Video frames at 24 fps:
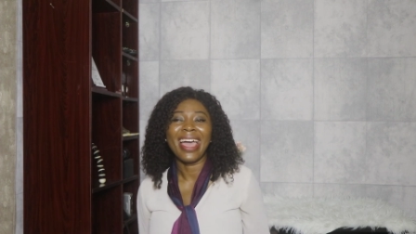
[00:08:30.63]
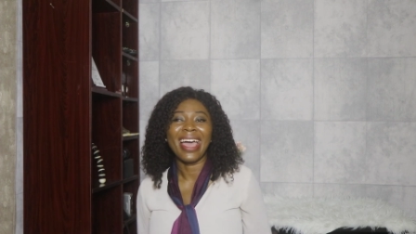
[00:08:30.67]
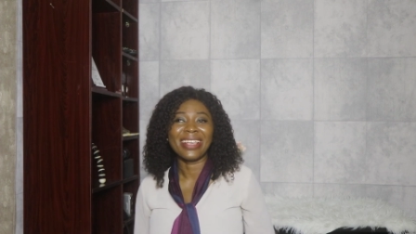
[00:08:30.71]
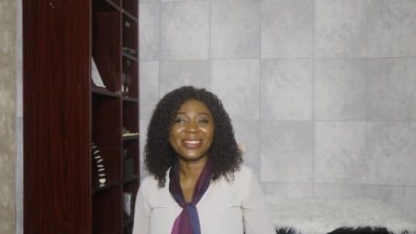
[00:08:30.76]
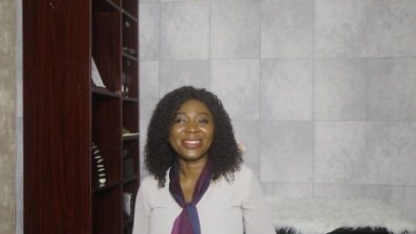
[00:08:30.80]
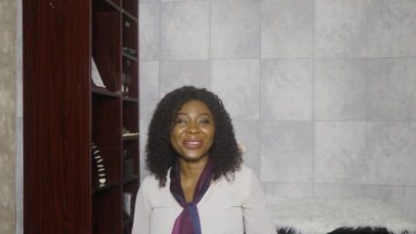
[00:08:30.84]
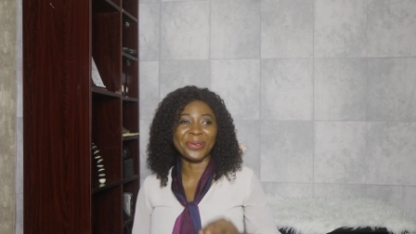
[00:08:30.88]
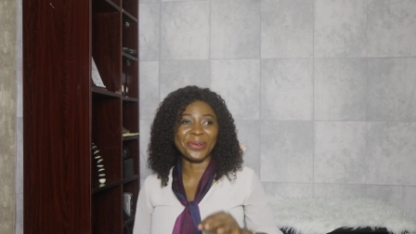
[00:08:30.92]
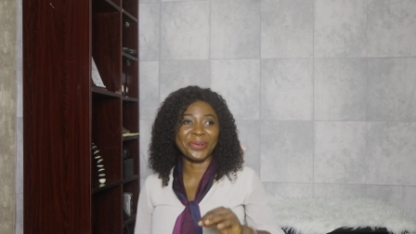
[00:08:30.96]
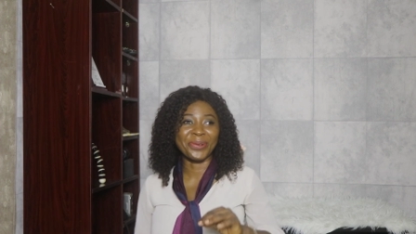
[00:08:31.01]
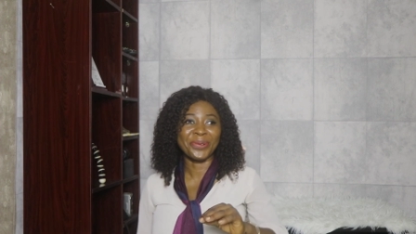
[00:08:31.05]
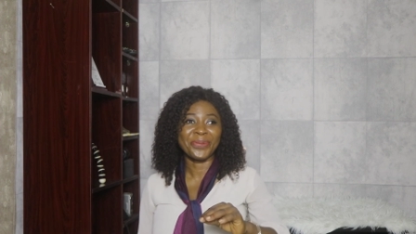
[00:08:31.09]

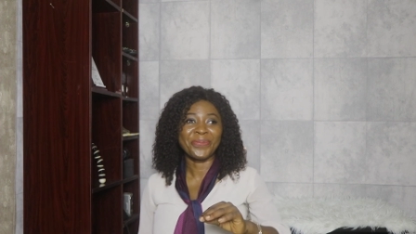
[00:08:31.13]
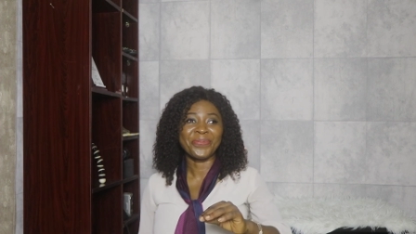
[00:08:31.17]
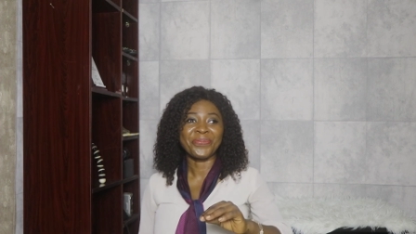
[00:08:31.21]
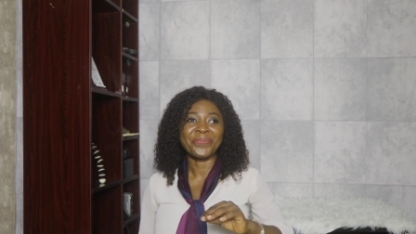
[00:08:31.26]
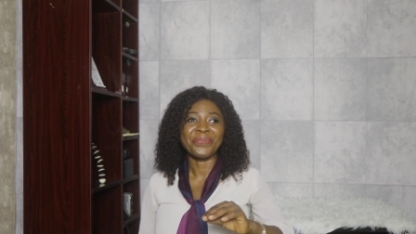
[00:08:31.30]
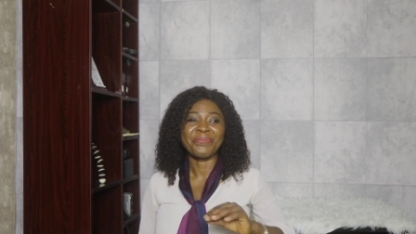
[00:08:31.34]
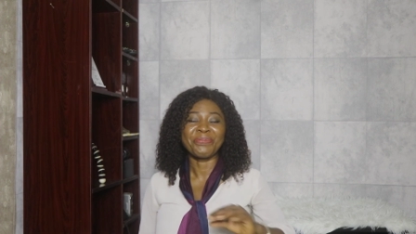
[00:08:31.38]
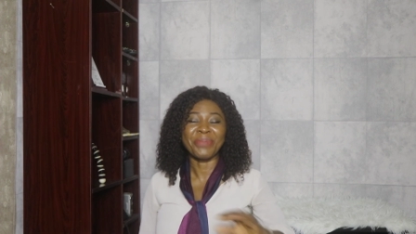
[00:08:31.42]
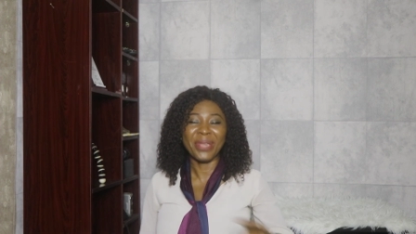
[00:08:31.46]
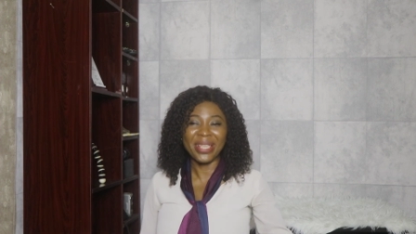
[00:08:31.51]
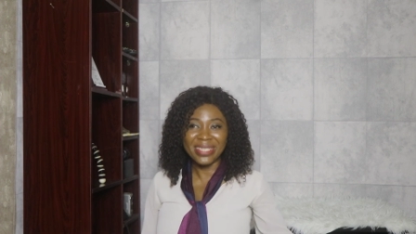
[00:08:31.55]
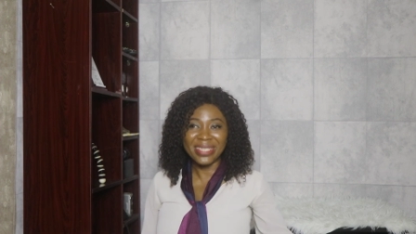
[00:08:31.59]
So
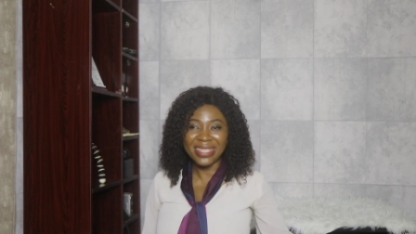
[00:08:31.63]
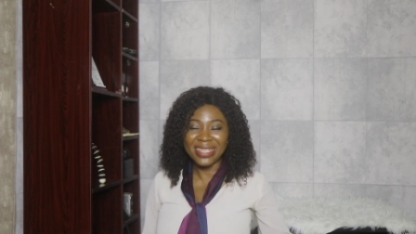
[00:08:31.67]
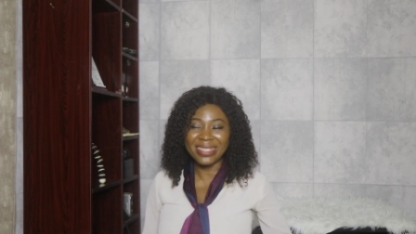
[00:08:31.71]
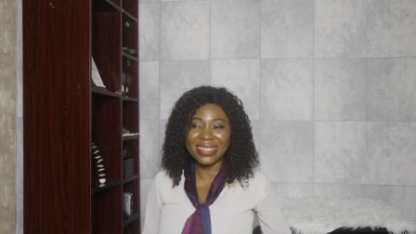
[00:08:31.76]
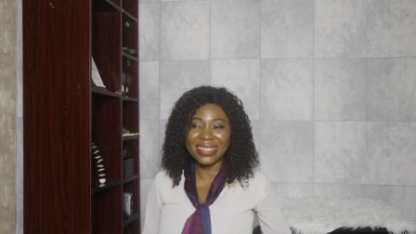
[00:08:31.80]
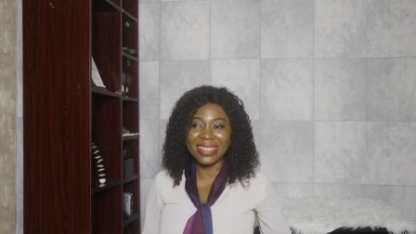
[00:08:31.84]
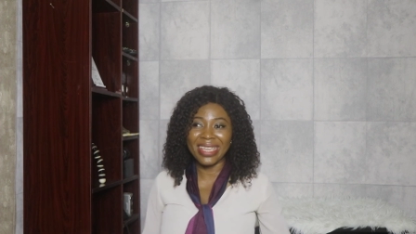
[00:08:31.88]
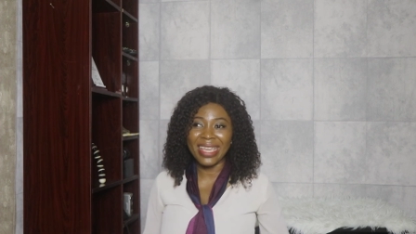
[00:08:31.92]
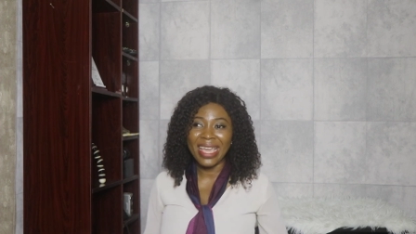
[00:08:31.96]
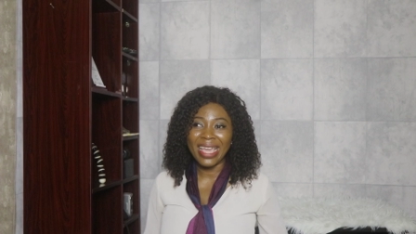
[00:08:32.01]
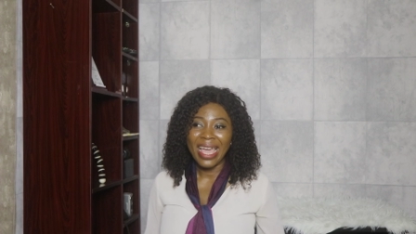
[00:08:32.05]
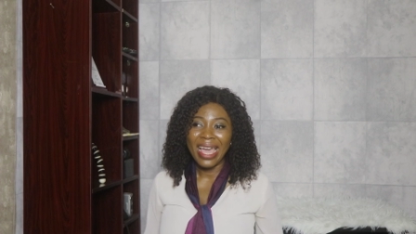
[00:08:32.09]

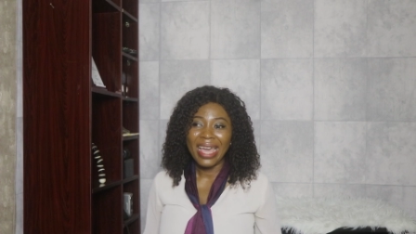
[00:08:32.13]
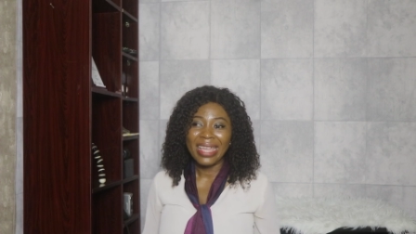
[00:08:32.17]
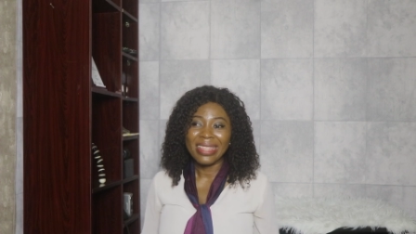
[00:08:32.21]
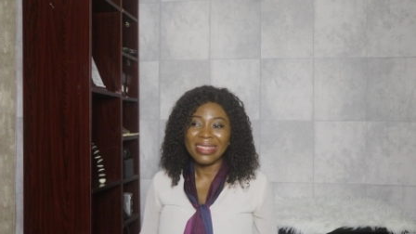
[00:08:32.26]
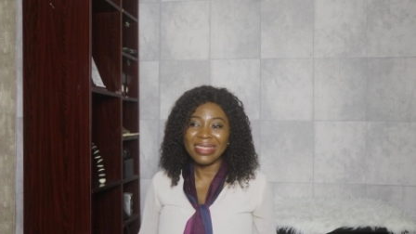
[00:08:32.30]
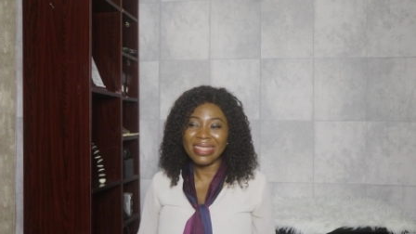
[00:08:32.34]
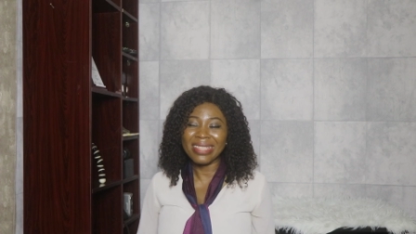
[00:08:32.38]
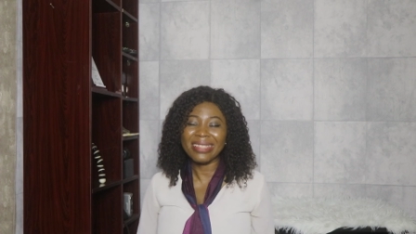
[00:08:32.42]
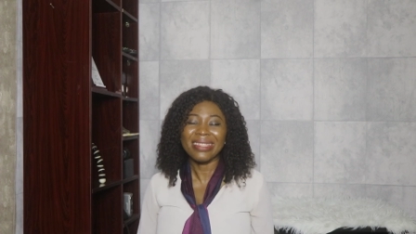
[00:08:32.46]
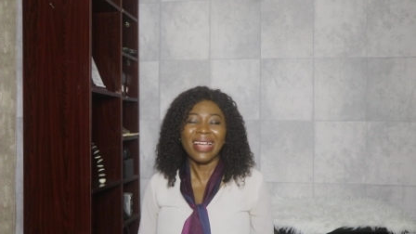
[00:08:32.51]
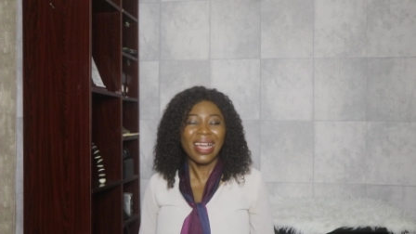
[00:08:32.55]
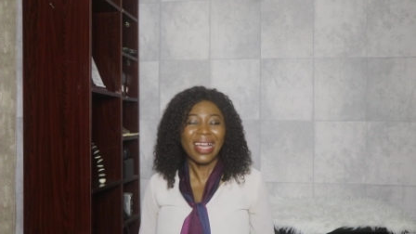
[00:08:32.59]
basically,
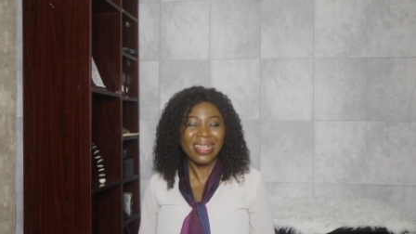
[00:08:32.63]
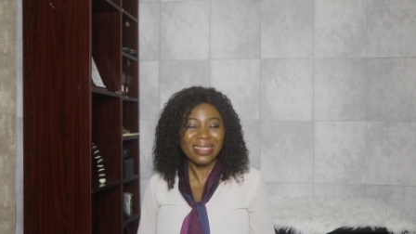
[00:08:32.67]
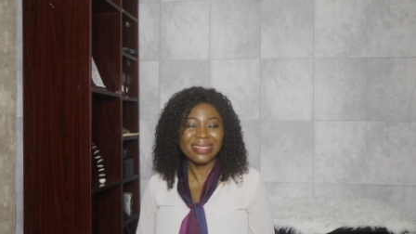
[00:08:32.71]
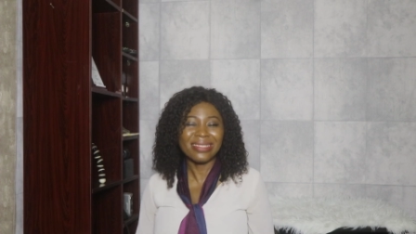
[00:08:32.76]
the dark